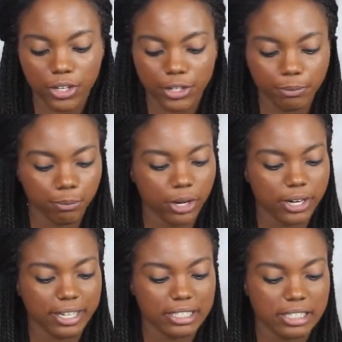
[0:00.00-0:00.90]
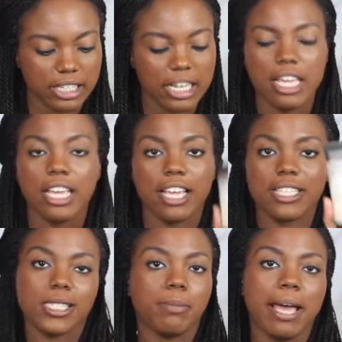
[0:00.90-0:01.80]
Another product
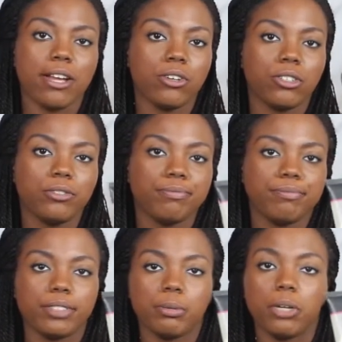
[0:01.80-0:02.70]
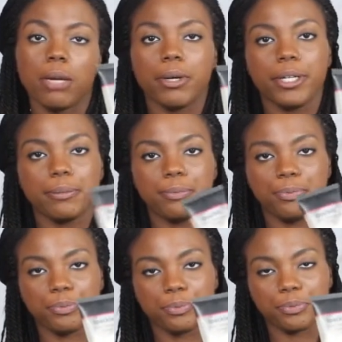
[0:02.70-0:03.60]
is Spackle. It's
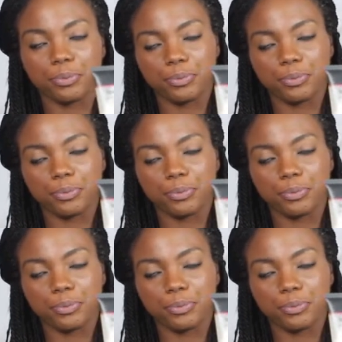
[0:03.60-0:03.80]
primer